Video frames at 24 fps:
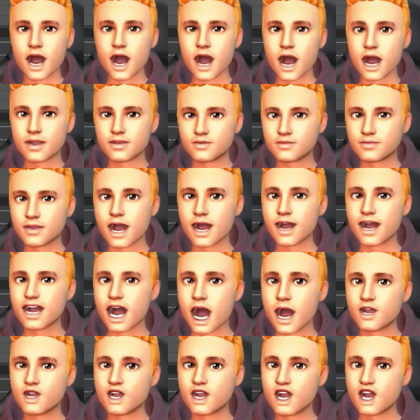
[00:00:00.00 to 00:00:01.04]
So then
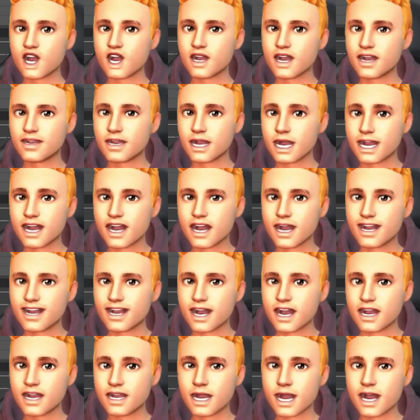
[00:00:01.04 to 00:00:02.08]
I'm going to click here,
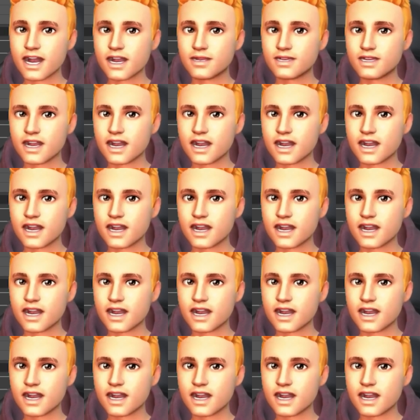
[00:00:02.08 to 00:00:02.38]
render